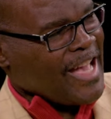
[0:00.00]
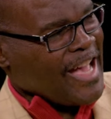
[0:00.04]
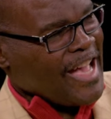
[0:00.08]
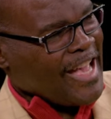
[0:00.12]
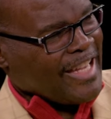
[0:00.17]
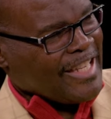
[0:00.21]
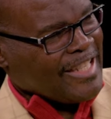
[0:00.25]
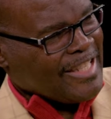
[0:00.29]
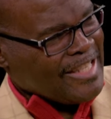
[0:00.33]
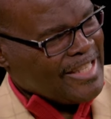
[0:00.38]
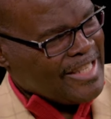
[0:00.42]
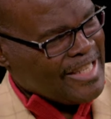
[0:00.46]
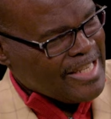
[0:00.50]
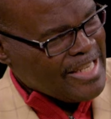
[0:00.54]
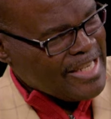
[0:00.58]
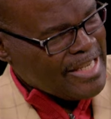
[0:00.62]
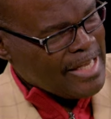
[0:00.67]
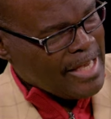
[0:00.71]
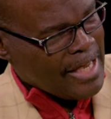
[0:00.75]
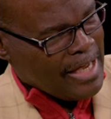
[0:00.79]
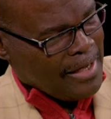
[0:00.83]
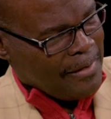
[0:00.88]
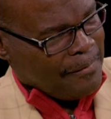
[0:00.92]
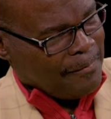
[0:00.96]

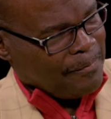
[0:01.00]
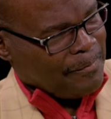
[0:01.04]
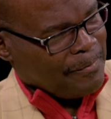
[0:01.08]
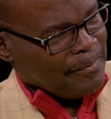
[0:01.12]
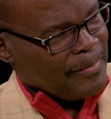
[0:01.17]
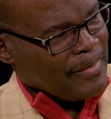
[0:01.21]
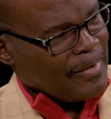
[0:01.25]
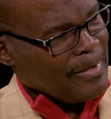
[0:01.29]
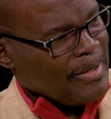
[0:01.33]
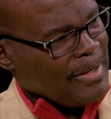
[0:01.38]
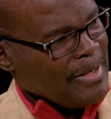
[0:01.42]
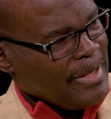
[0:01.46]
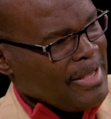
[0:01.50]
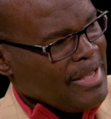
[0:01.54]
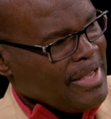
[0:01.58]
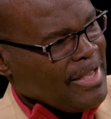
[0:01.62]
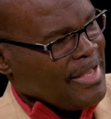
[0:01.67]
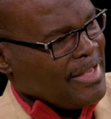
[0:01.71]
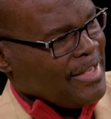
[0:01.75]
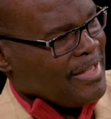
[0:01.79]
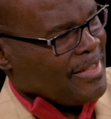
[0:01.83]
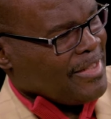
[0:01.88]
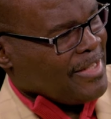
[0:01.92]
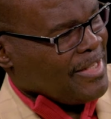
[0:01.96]
idea,
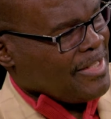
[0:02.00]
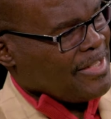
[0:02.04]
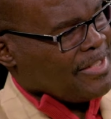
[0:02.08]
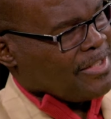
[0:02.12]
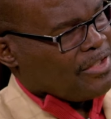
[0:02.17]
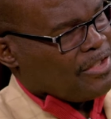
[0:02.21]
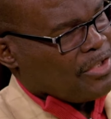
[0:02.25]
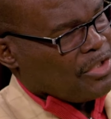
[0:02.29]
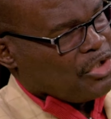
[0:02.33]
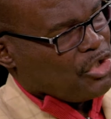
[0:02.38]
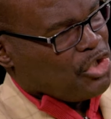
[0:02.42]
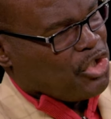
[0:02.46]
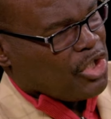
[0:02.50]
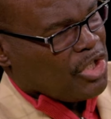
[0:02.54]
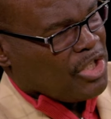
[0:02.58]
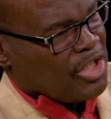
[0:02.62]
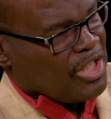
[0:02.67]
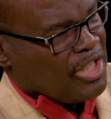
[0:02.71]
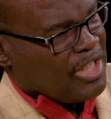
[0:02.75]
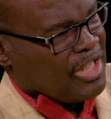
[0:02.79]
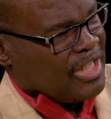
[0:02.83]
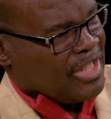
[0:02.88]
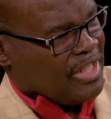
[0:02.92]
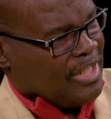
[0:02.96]
this is the
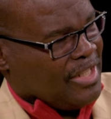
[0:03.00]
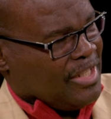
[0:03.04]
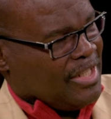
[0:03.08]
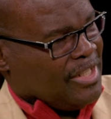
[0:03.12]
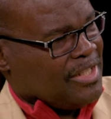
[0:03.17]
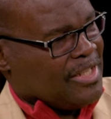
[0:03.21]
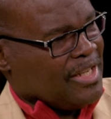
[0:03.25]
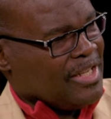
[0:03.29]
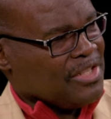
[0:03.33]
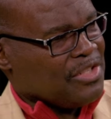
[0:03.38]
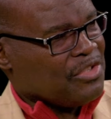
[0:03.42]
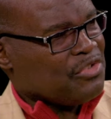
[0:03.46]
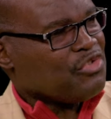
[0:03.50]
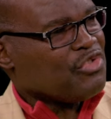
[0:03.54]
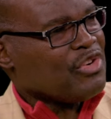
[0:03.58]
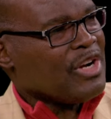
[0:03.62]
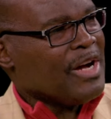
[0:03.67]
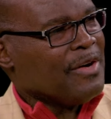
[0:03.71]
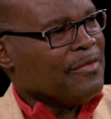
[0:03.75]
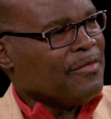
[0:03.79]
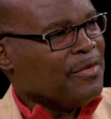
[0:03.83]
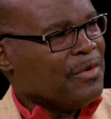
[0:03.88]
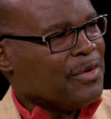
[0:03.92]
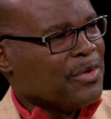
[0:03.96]
journey it has mm.
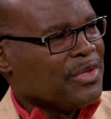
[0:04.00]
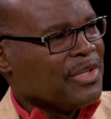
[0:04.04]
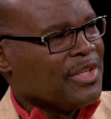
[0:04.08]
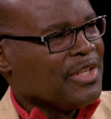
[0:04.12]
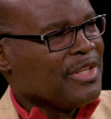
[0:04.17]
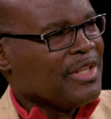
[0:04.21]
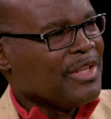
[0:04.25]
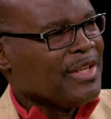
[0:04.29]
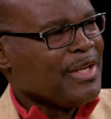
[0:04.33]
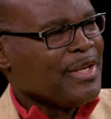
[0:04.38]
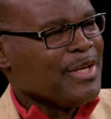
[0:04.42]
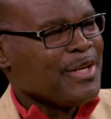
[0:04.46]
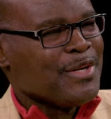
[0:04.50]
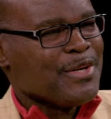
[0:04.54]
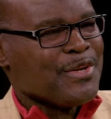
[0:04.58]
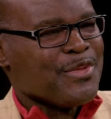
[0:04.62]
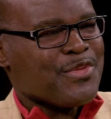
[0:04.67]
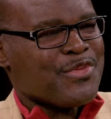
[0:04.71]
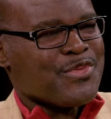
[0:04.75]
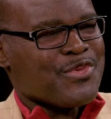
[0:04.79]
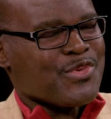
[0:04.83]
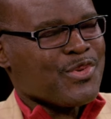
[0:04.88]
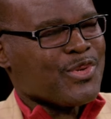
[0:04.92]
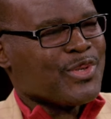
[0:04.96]
traveled
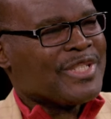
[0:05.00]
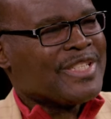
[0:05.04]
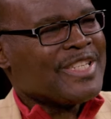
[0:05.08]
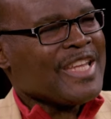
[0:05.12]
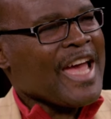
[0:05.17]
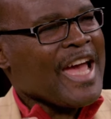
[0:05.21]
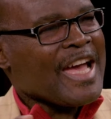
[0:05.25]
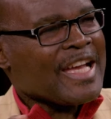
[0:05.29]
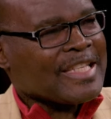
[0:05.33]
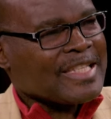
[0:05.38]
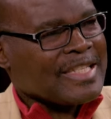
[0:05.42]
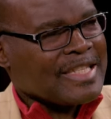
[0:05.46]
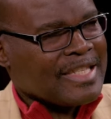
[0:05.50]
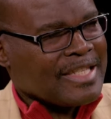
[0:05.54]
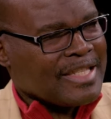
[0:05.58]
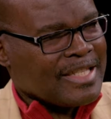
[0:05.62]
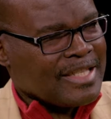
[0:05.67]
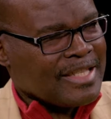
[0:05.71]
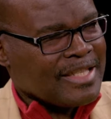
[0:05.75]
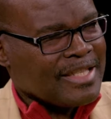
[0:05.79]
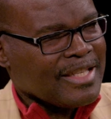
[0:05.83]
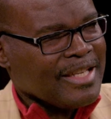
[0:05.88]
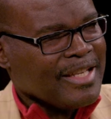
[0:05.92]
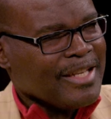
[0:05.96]
through
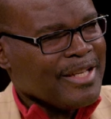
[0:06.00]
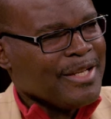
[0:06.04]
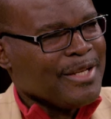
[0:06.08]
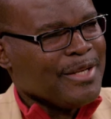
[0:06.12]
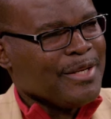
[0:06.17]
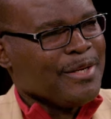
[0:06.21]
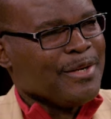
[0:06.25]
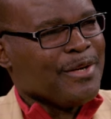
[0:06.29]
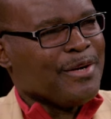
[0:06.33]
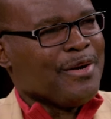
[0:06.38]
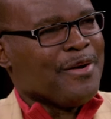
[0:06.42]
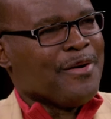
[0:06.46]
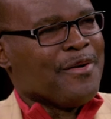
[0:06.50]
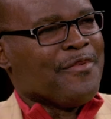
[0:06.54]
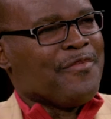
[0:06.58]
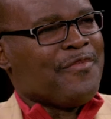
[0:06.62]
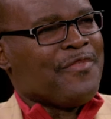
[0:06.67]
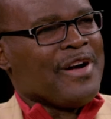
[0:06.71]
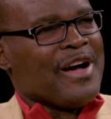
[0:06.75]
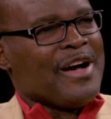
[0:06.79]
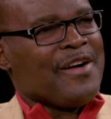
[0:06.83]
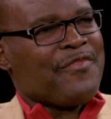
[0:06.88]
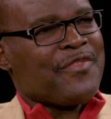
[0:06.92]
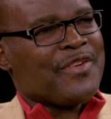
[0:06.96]
texts of
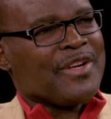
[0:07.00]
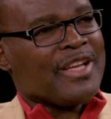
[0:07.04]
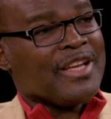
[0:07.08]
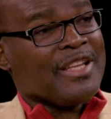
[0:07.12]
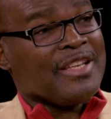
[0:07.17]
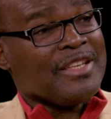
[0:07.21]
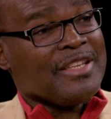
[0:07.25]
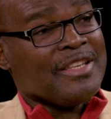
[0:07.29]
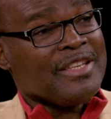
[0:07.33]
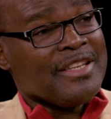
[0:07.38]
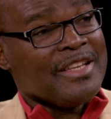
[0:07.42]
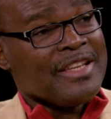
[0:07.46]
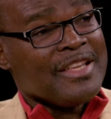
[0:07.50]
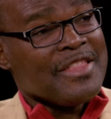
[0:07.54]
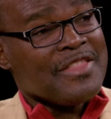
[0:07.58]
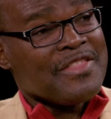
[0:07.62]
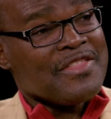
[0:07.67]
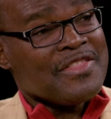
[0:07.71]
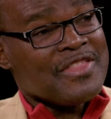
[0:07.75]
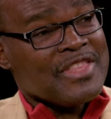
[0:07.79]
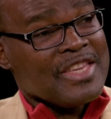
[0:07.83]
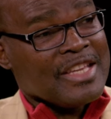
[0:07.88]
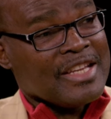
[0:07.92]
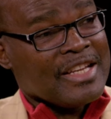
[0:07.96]
African
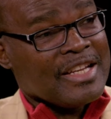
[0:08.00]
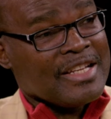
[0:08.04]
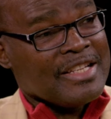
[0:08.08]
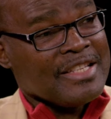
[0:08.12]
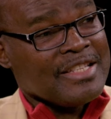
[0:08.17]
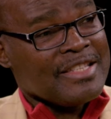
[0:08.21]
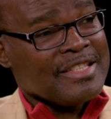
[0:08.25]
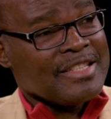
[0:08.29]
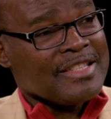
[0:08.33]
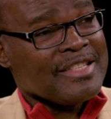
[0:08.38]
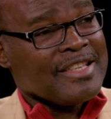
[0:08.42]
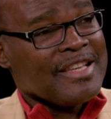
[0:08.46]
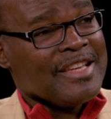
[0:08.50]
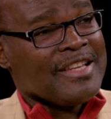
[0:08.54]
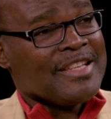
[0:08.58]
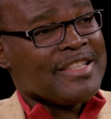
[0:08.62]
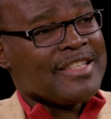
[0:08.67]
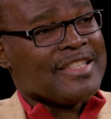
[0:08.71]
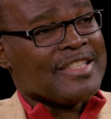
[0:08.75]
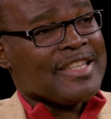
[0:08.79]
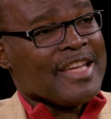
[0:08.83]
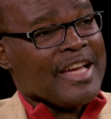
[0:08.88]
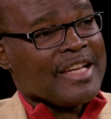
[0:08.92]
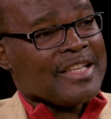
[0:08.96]
thinkers,
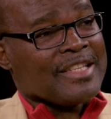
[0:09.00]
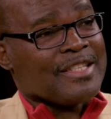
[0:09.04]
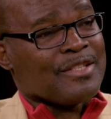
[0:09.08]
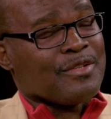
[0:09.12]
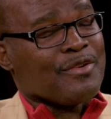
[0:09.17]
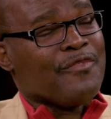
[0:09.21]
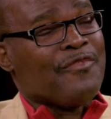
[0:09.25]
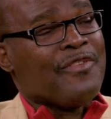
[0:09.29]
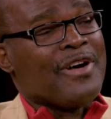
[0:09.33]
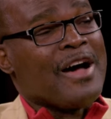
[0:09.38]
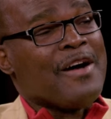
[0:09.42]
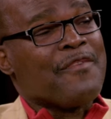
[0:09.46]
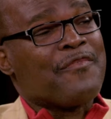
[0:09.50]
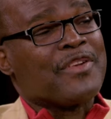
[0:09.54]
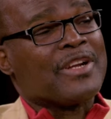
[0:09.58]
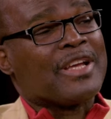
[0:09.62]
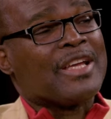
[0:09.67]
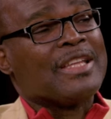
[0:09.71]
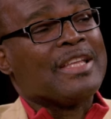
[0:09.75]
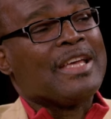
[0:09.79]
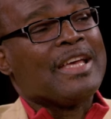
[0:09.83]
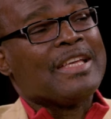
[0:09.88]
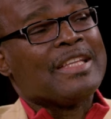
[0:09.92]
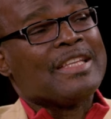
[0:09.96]
texts of African
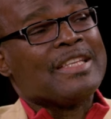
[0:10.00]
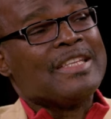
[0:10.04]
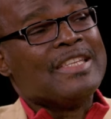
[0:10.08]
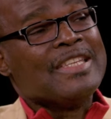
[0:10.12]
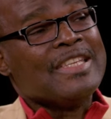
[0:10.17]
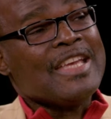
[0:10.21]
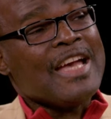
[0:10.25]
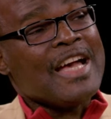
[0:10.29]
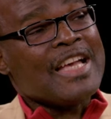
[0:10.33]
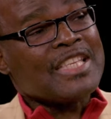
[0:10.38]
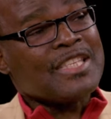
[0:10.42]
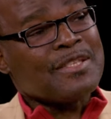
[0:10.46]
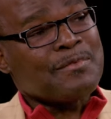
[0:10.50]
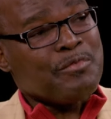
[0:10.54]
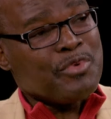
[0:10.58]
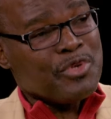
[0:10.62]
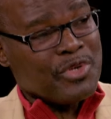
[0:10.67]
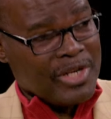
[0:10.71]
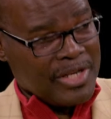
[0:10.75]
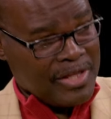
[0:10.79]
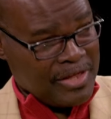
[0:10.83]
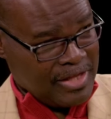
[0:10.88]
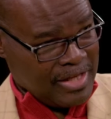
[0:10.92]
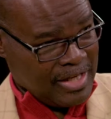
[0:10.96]

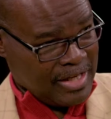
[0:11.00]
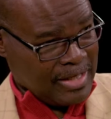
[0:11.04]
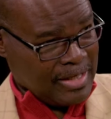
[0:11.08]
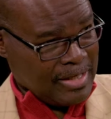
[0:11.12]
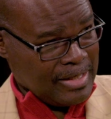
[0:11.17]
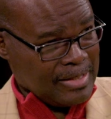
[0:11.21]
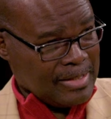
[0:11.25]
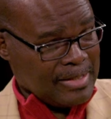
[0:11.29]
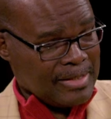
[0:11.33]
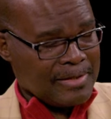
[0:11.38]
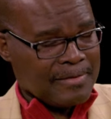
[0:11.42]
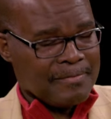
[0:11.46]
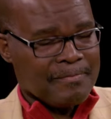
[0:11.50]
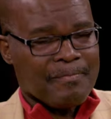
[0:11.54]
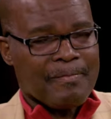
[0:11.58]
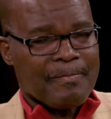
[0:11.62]
diaspora thinkers.